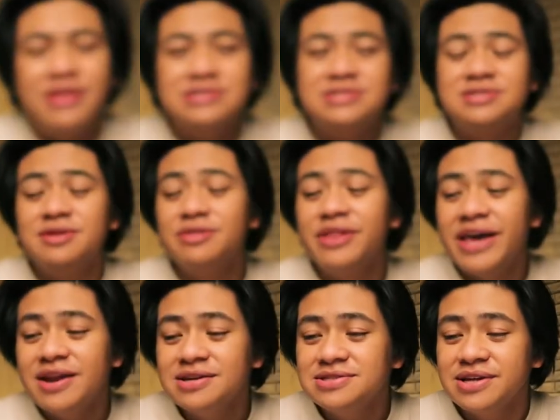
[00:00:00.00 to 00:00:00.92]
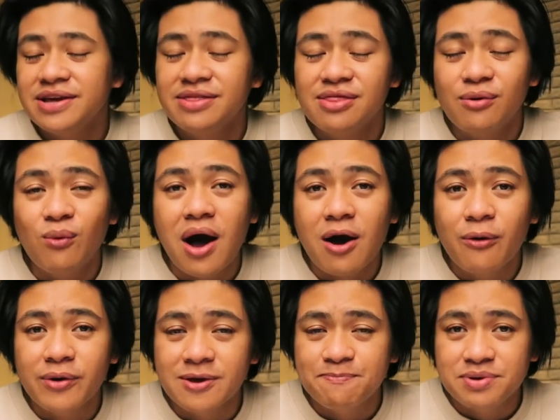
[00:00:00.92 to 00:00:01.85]
This is the latest in the
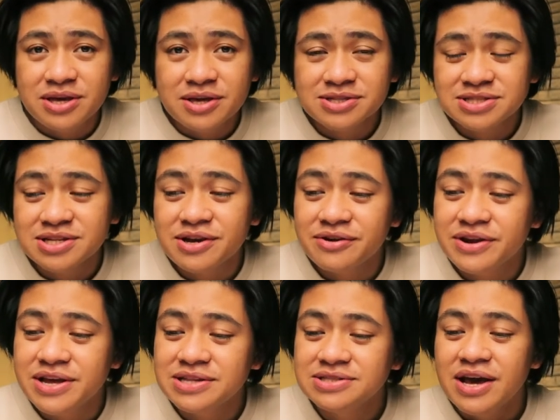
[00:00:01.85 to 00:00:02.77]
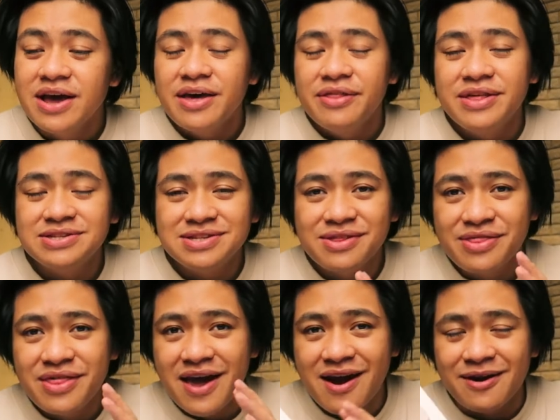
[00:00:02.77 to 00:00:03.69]
Huawei P series. This
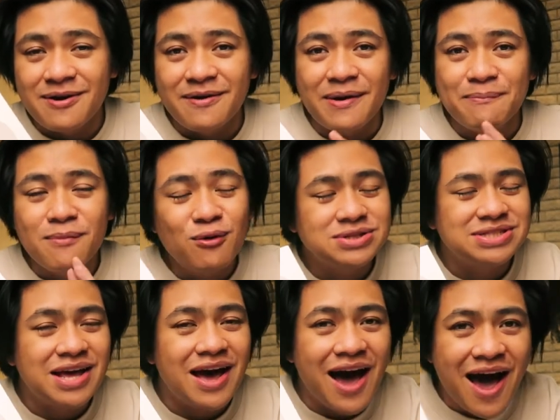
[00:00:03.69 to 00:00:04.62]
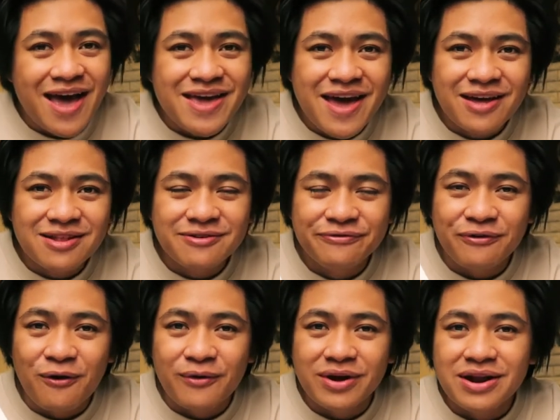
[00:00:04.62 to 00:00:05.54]
is their most high-end
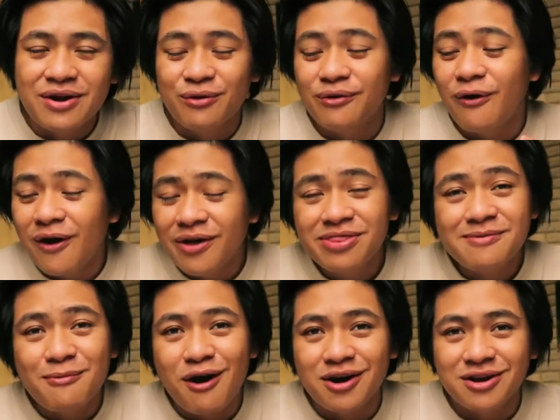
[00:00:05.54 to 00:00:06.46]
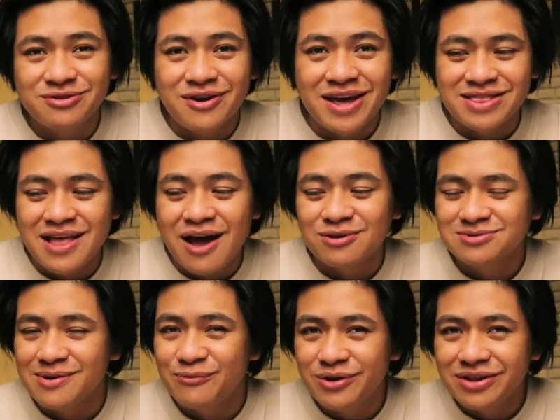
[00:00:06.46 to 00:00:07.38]
phone on the market right now,
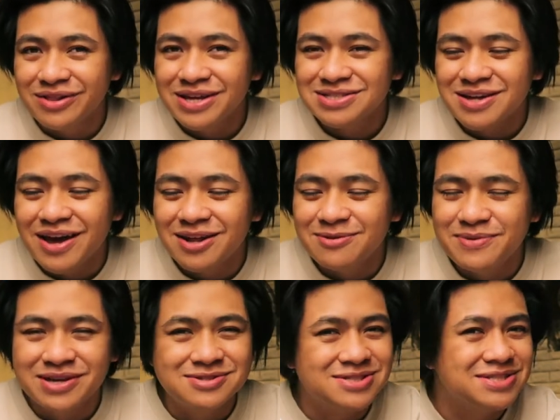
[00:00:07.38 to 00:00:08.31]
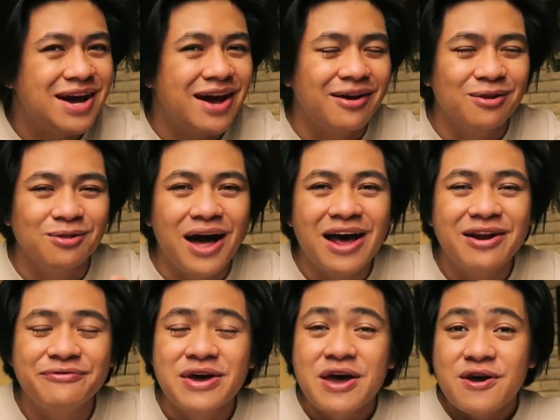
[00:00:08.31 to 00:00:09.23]
so I'm really excited because it's got a
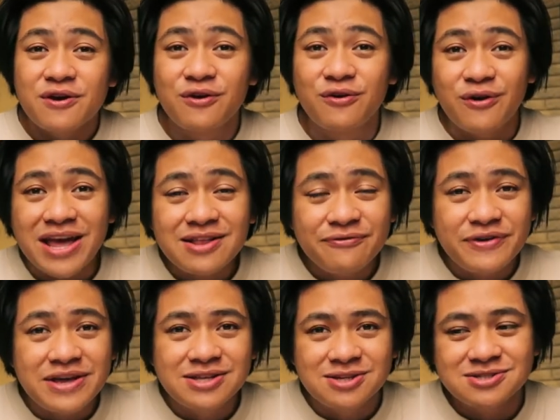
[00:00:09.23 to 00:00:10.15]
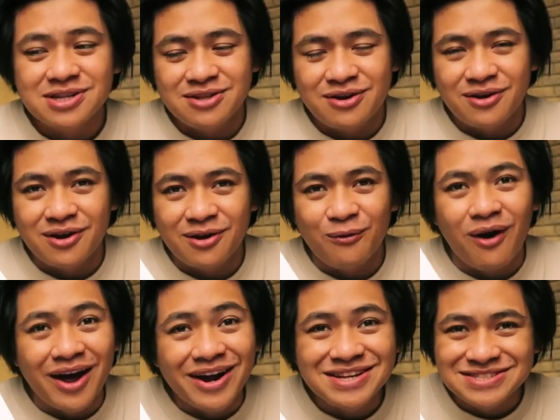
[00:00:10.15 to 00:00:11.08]
lot of great features that you're gonna
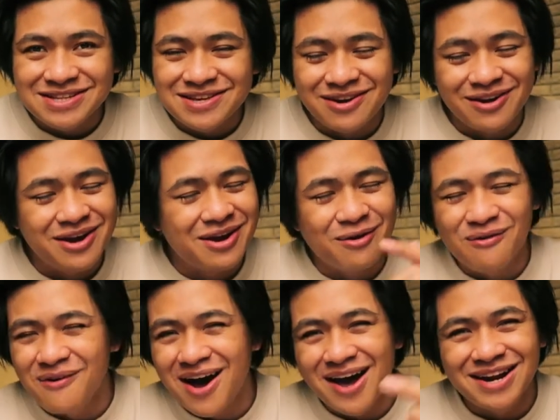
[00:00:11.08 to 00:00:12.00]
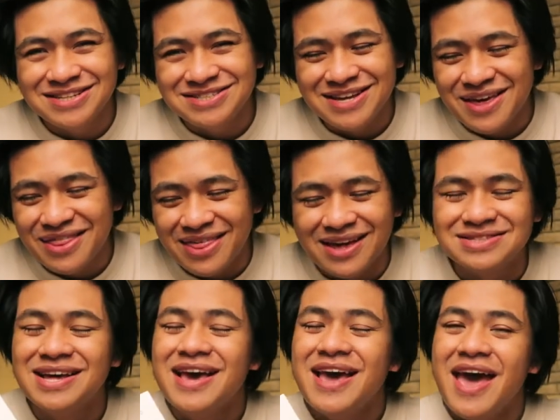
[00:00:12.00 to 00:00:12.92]
wanna see. You're gonna wanna see
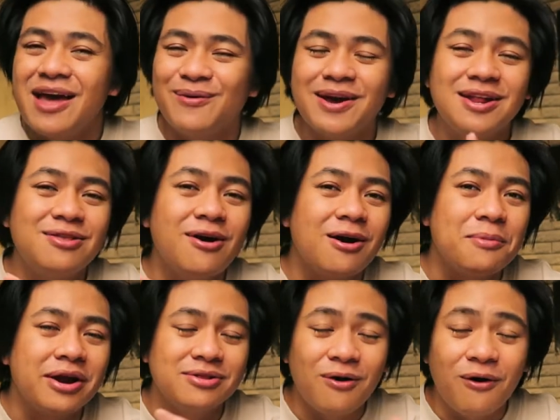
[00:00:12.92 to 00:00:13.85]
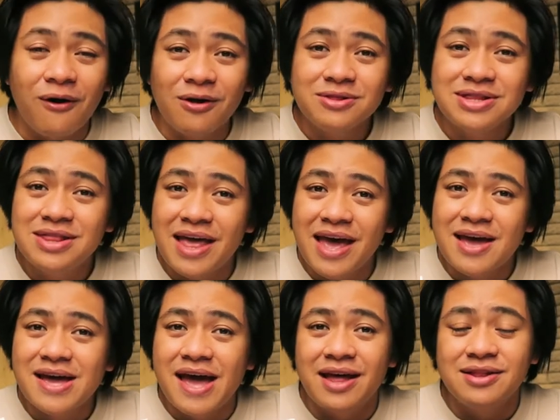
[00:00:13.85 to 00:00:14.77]
this, and we're gonna talk about it all
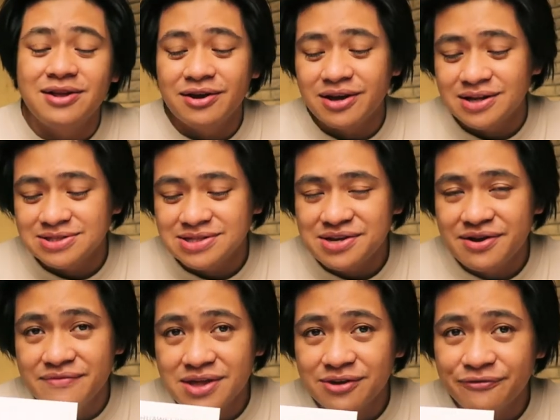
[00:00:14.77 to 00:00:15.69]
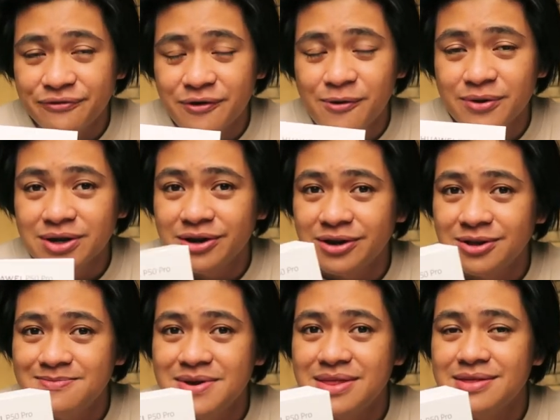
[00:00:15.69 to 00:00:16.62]
today, and you're gonna see if this phone
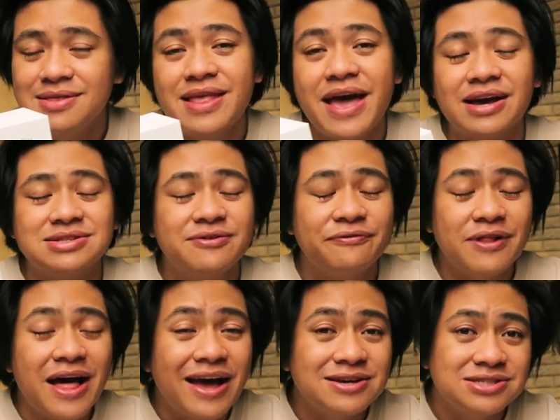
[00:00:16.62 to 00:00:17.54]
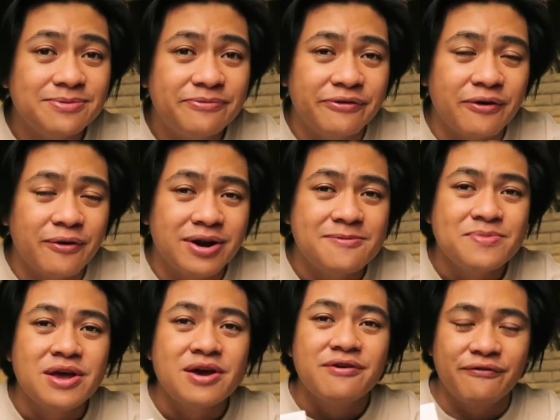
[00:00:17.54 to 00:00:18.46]
could be the next flagship phone
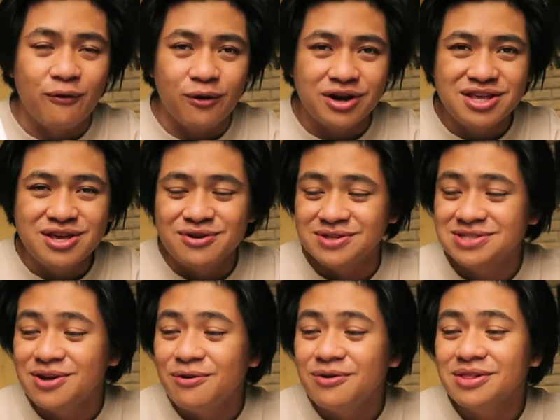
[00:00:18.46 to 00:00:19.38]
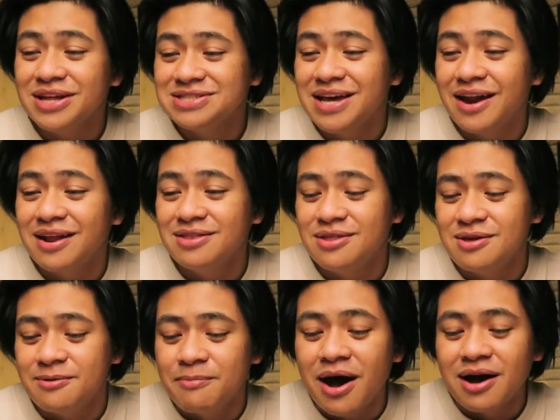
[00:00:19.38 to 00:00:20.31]
for you. So let's get into
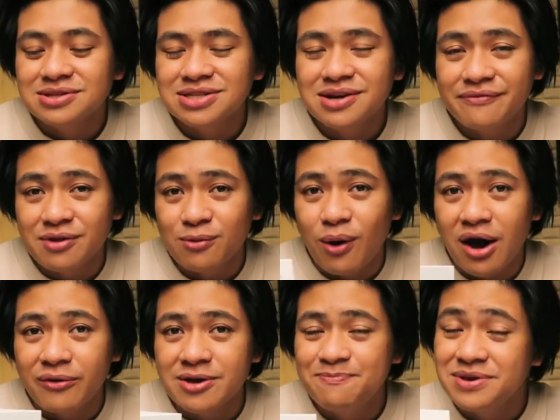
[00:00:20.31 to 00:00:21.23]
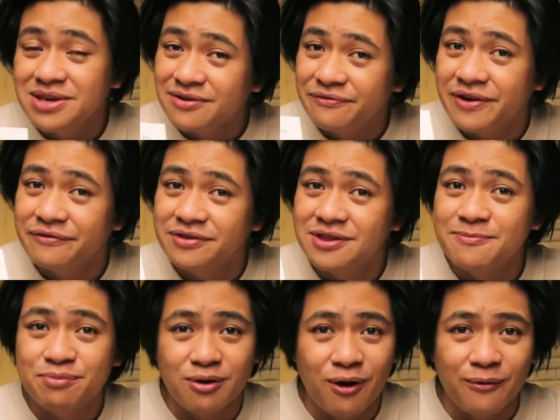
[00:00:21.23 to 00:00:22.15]
the unboxing of the Huawei P
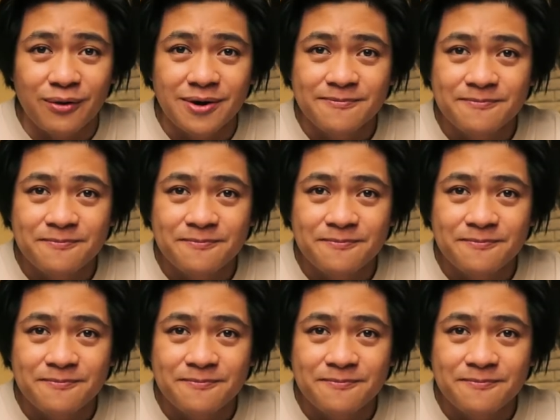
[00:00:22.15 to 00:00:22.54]
fifty Pro.